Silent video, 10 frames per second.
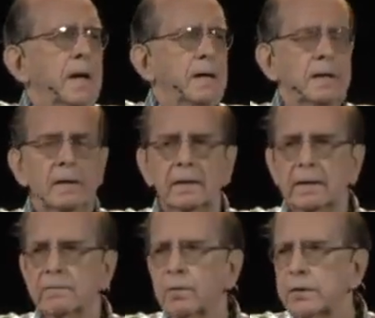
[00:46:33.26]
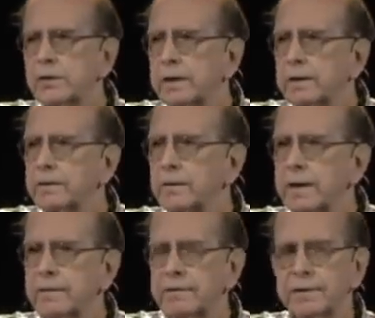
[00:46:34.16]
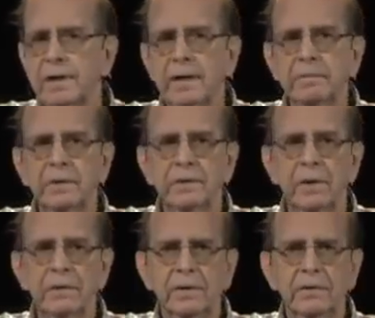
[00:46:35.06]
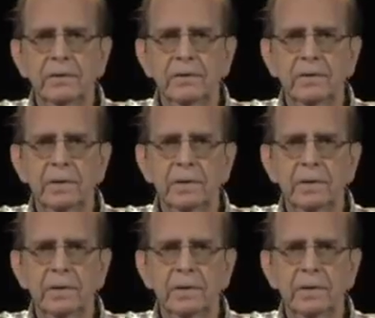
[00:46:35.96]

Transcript: unfortunately, I don't have the time to talk to you